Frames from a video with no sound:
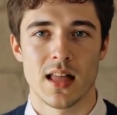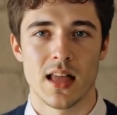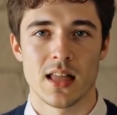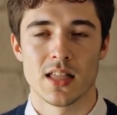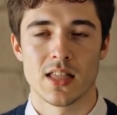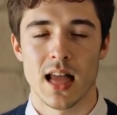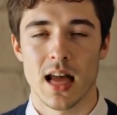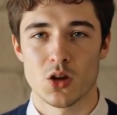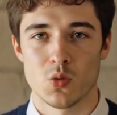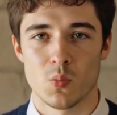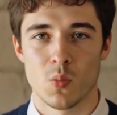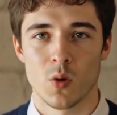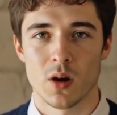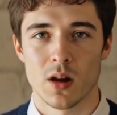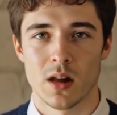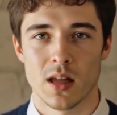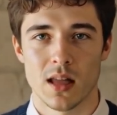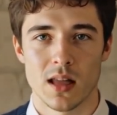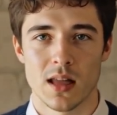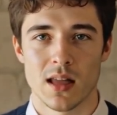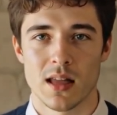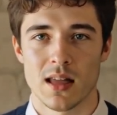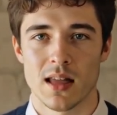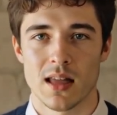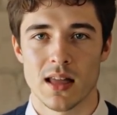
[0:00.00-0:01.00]
dashboard.
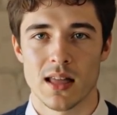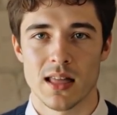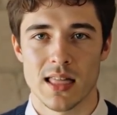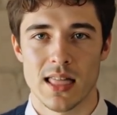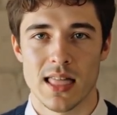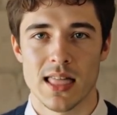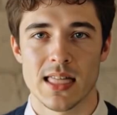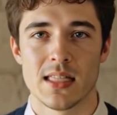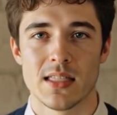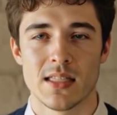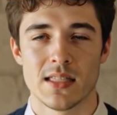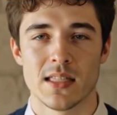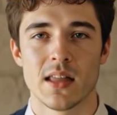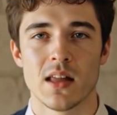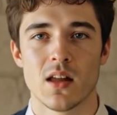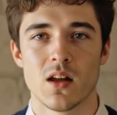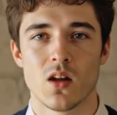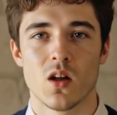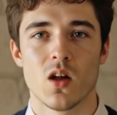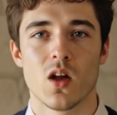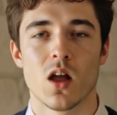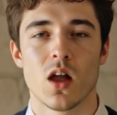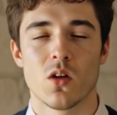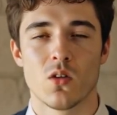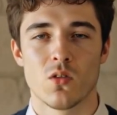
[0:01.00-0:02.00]
Easy,
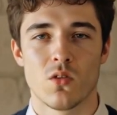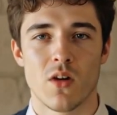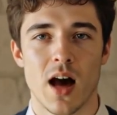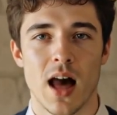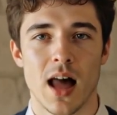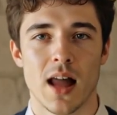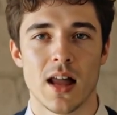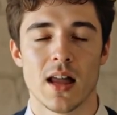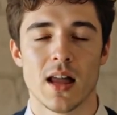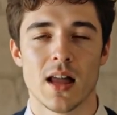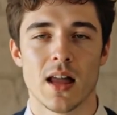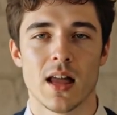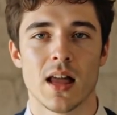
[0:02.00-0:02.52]
right?